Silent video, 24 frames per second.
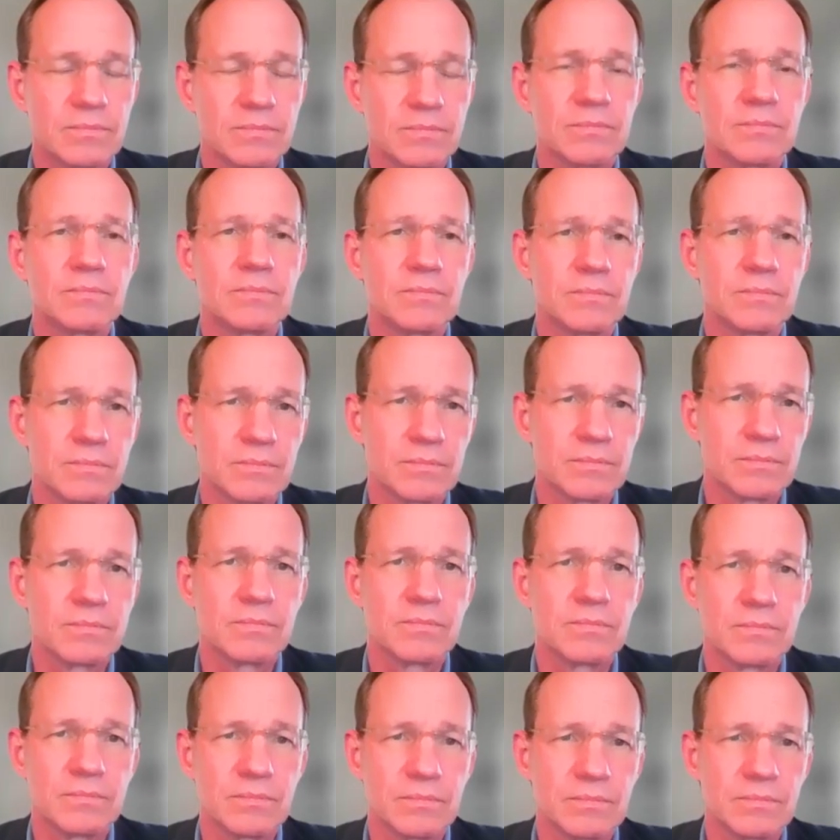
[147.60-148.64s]

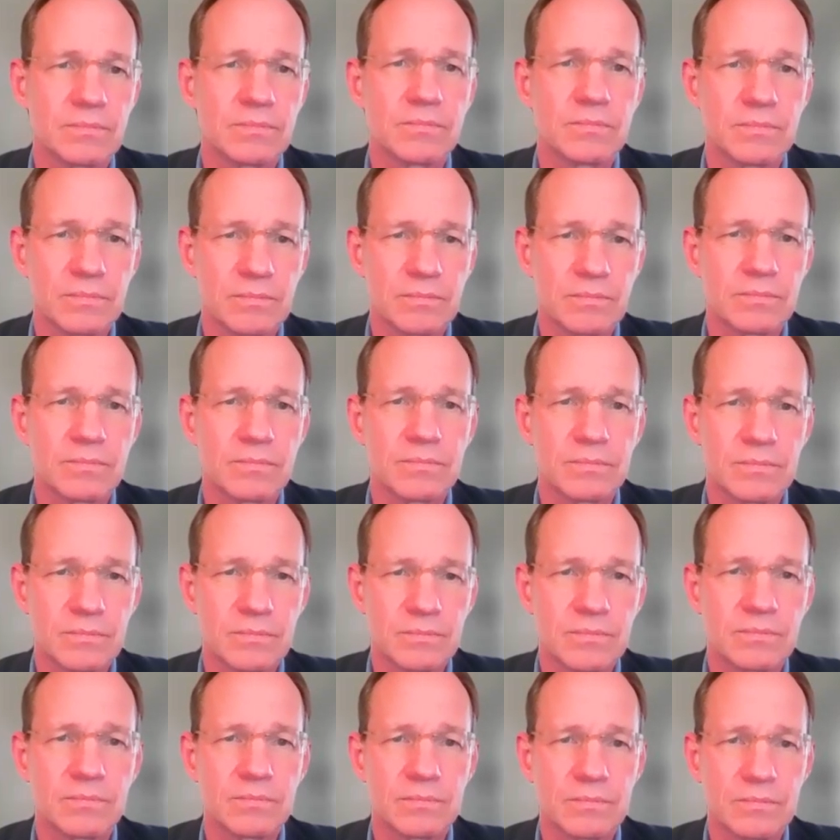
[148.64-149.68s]

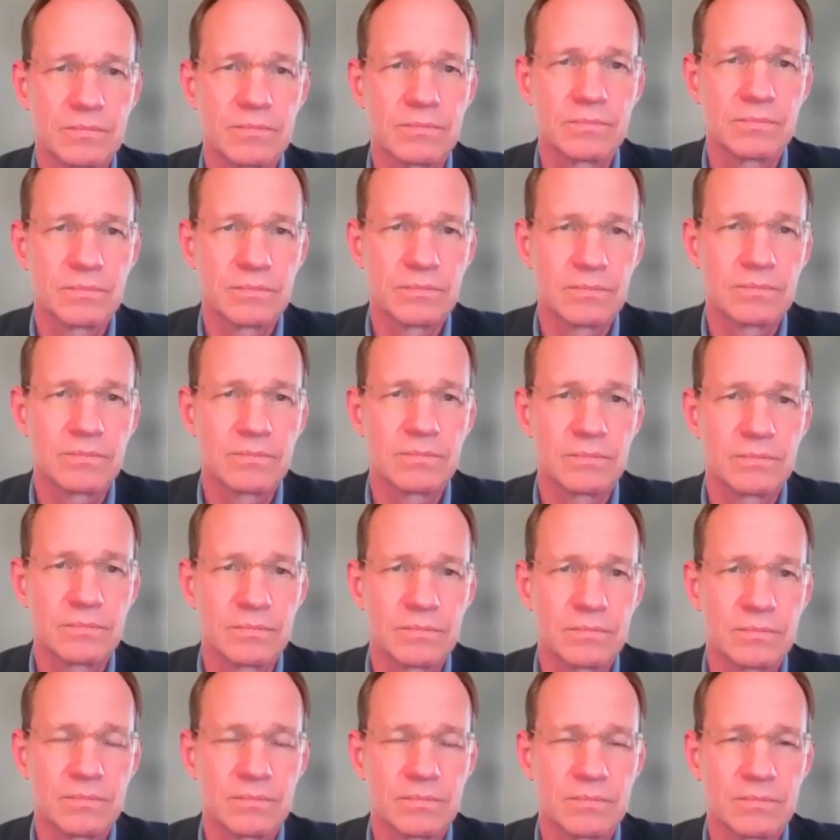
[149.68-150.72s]

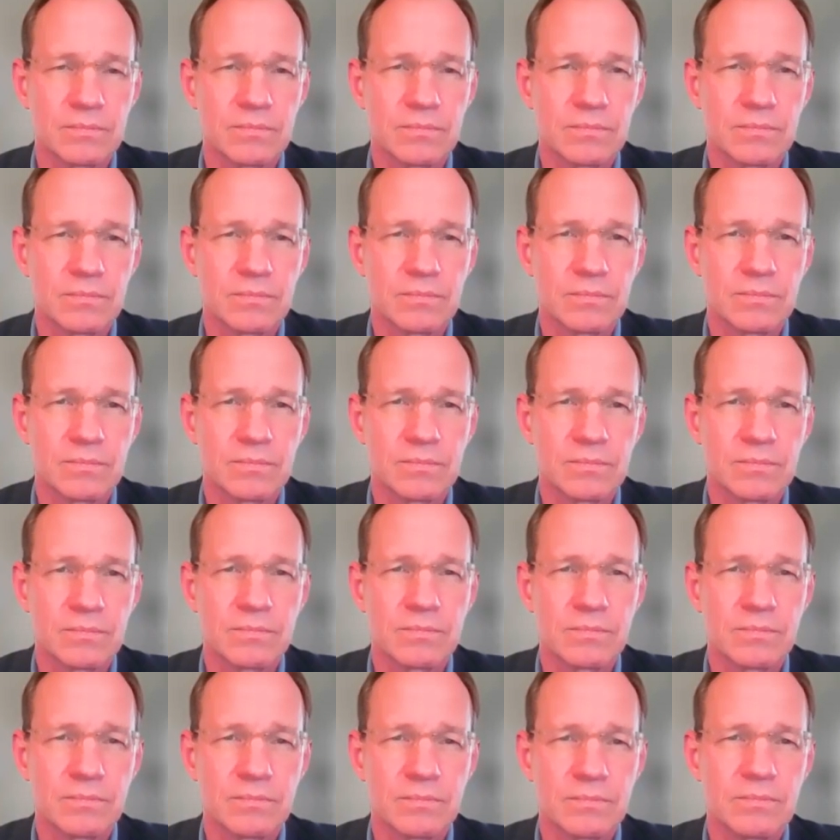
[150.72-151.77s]

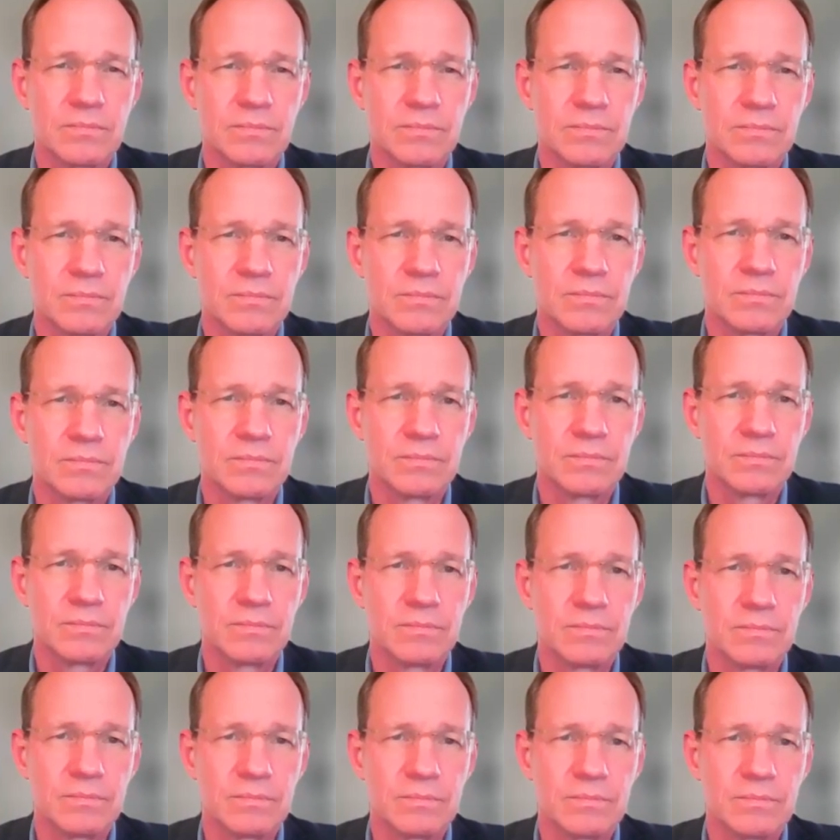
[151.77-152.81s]

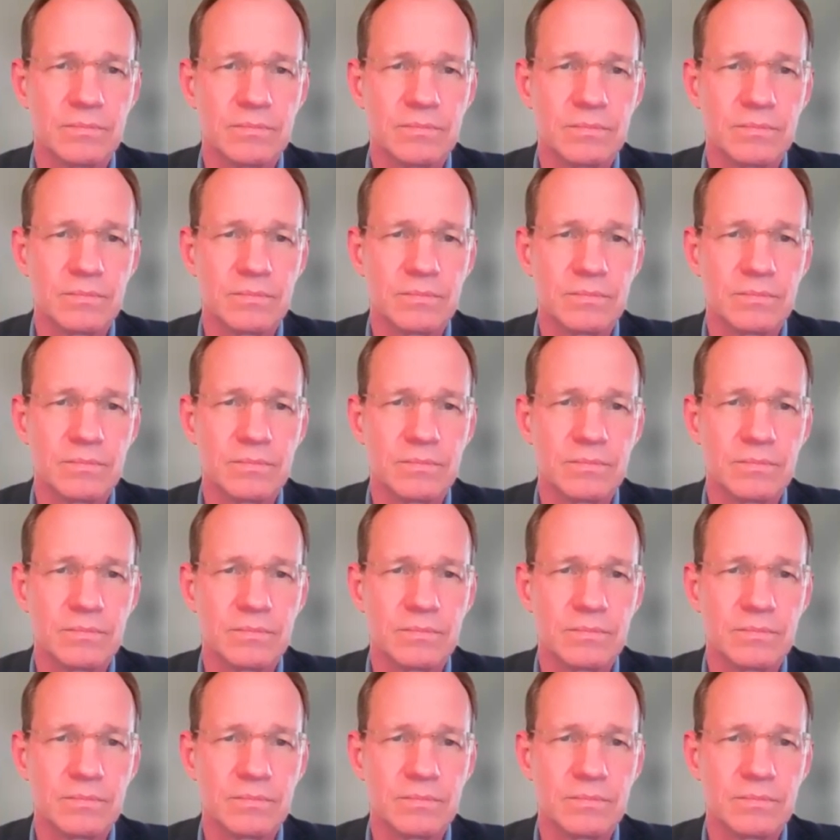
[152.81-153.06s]
(silent)